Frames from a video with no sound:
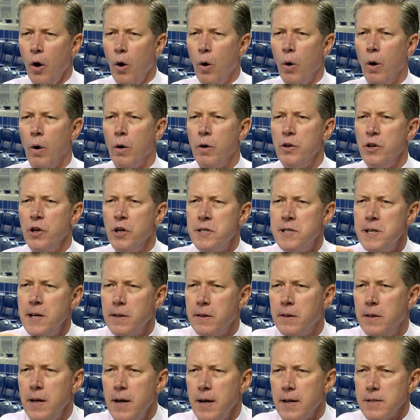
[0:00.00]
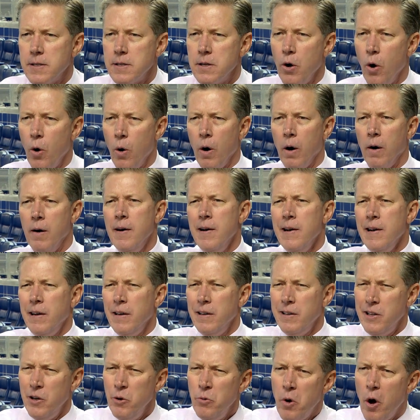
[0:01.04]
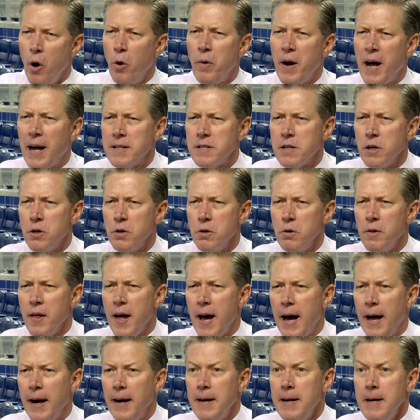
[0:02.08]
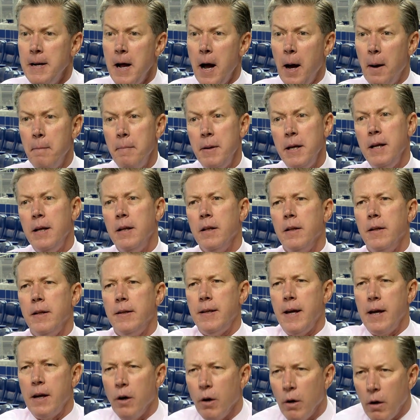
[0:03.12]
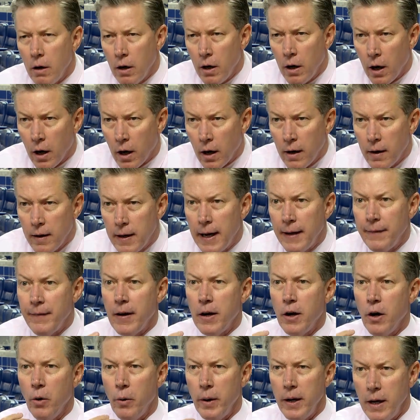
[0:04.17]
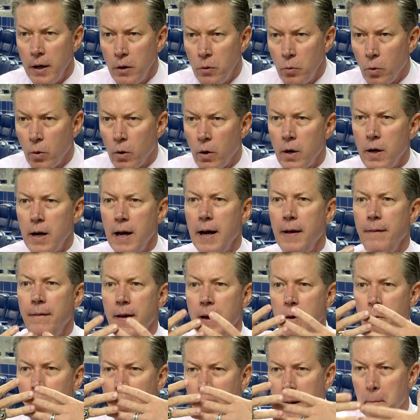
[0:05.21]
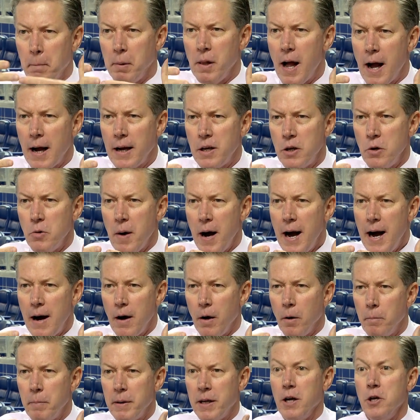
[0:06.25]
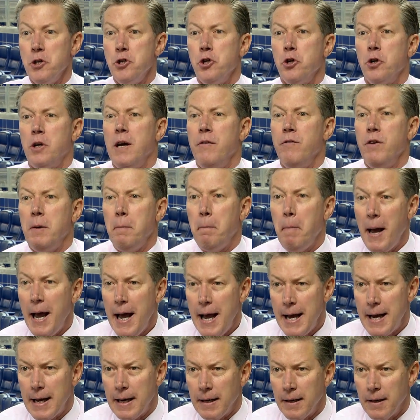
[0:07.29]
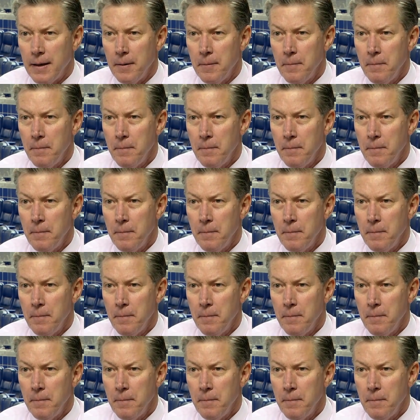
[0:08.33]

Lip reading: or you did this, or you know not to do that, immediately they go, and they go inward and they want to block you out because you're giving pain.